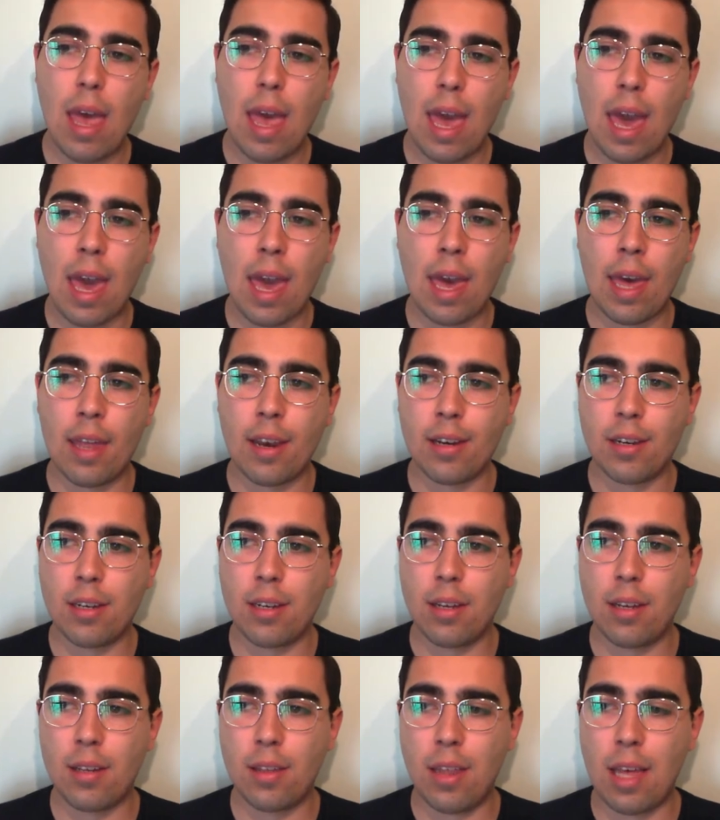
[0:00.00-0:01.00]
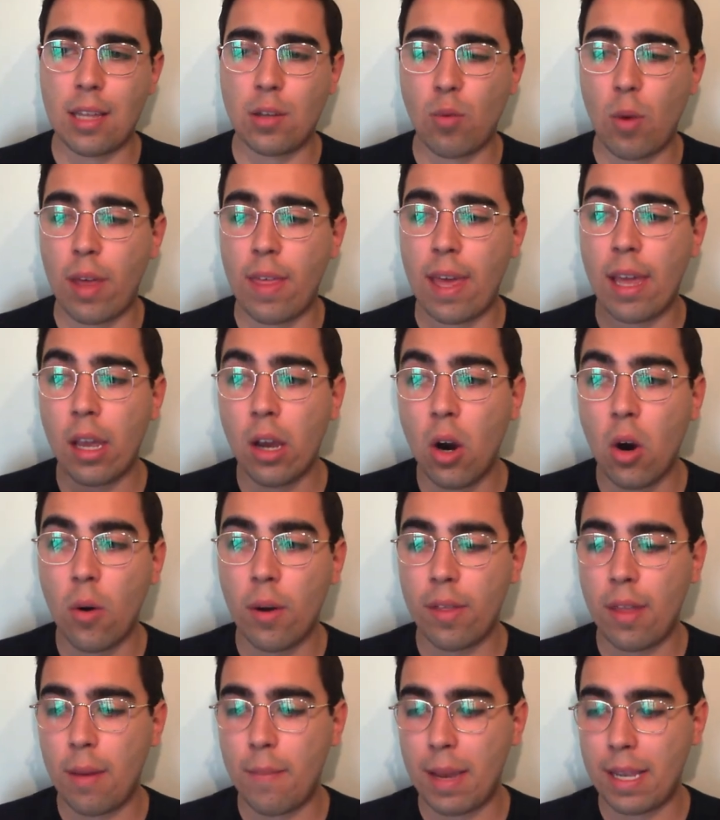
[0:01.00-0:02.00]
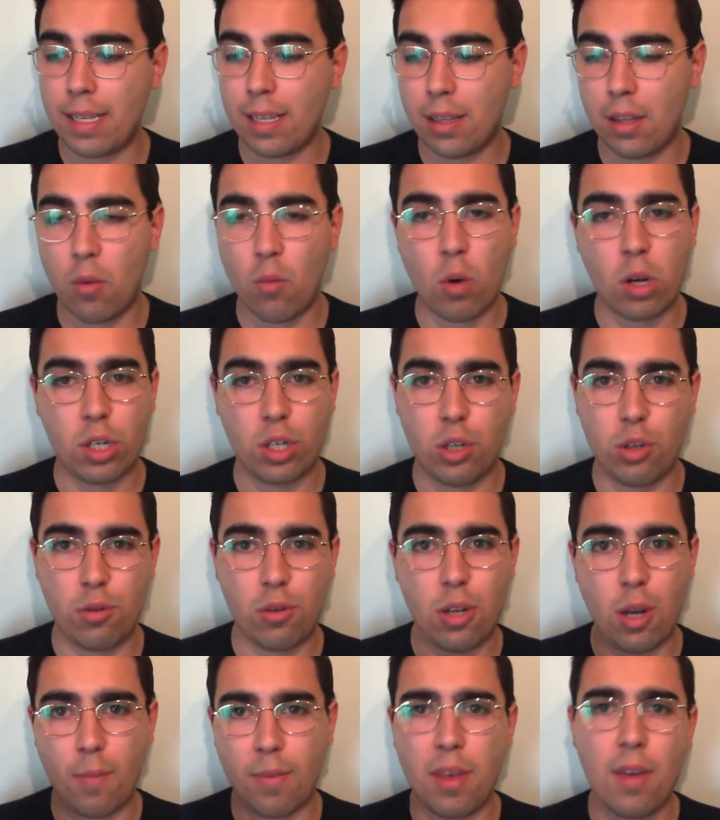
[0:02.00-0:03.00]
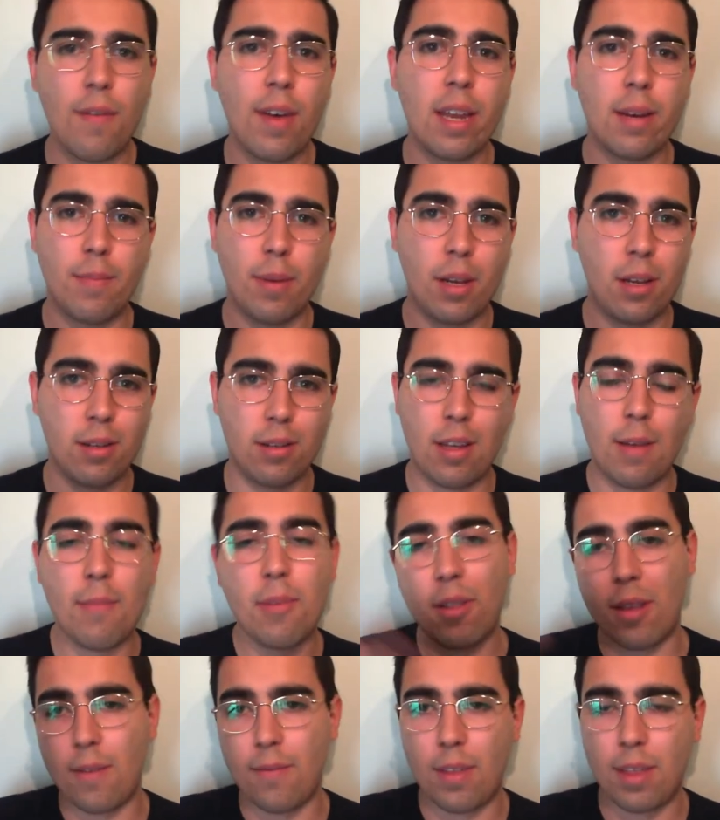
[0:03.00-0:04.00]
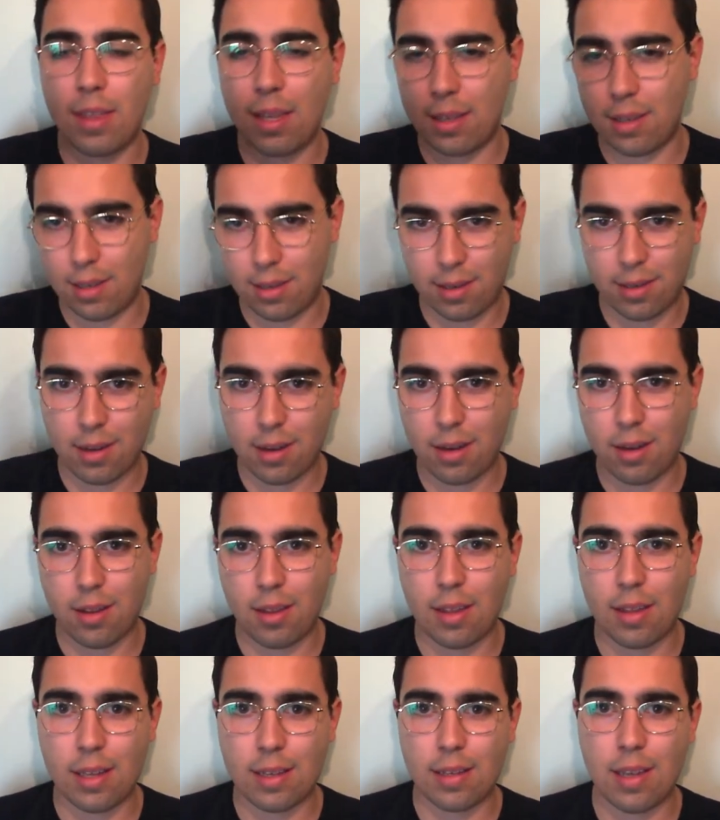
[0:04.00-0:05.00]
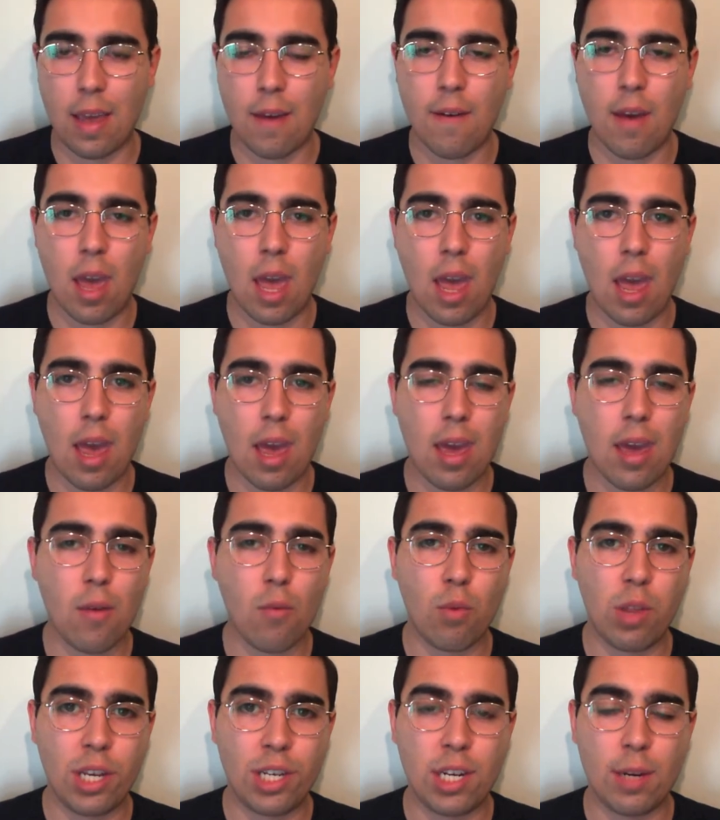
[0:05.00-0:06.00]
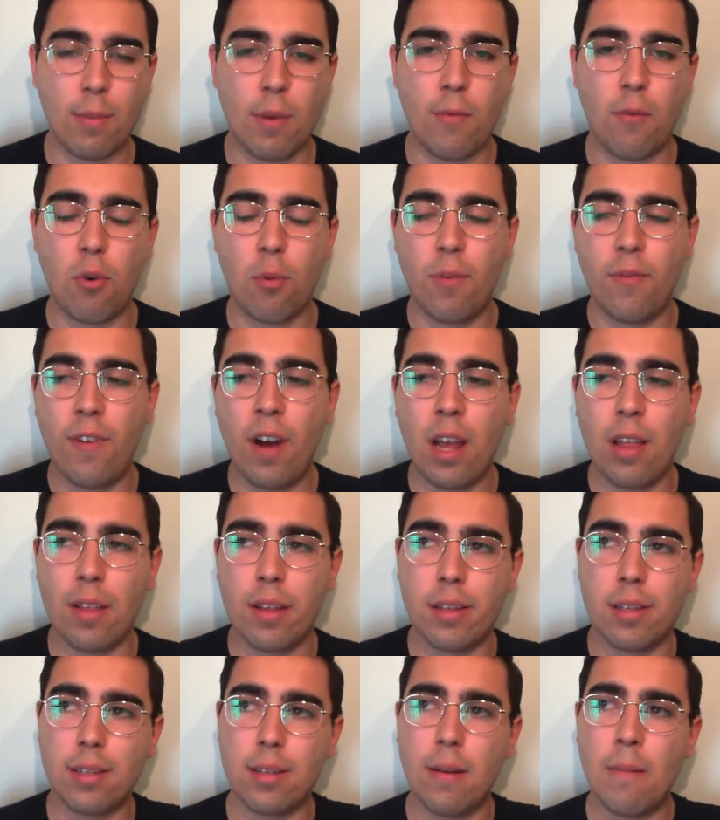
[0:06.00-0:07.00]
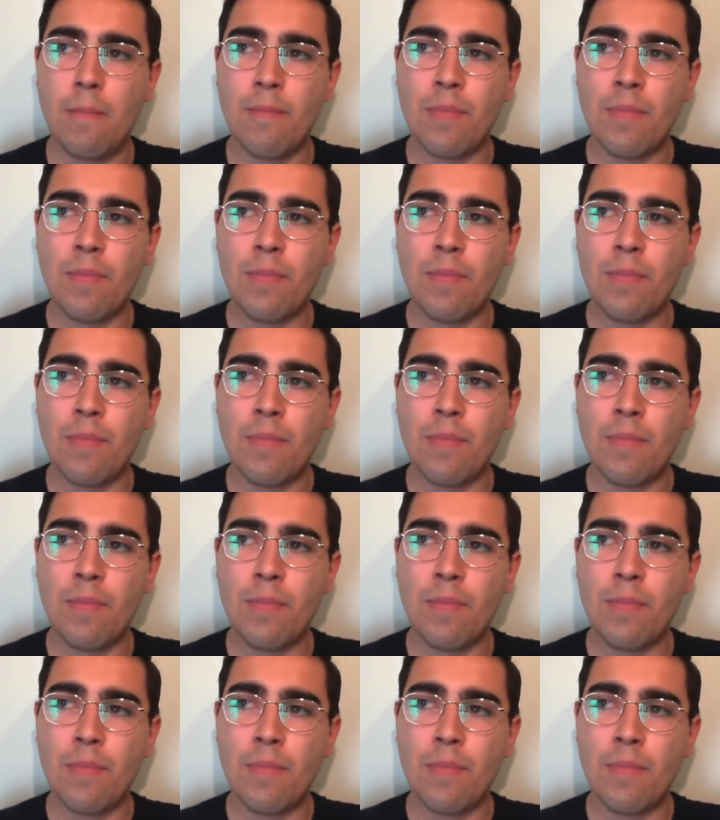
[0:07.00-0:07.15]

And that's why they go and they basically want to stop the event because they believe that this is a, this is a, a legitimate form of violence.